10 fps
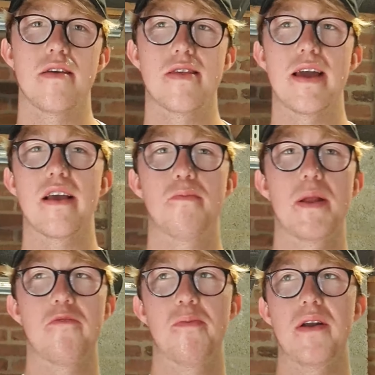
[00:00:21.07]
of 6, but
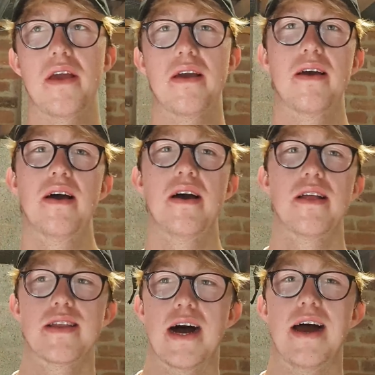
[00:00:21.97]
it was pretty
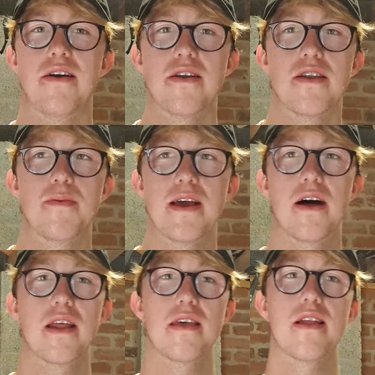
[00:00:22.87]
tiring, to be
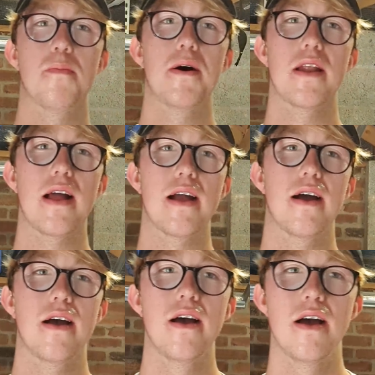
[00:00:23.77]
honest. I'll put like
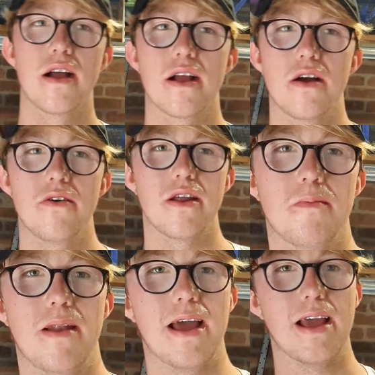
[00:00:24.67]
a code
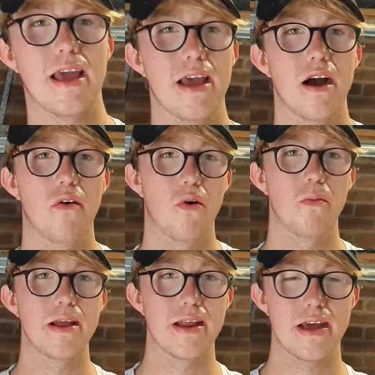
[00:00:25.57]
like here of what
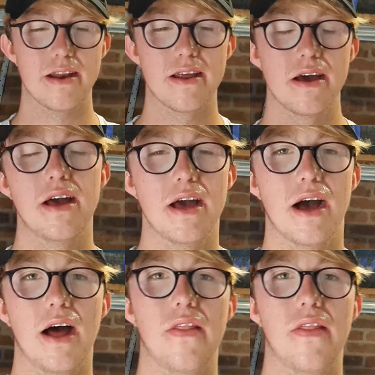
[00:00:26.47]
we did, and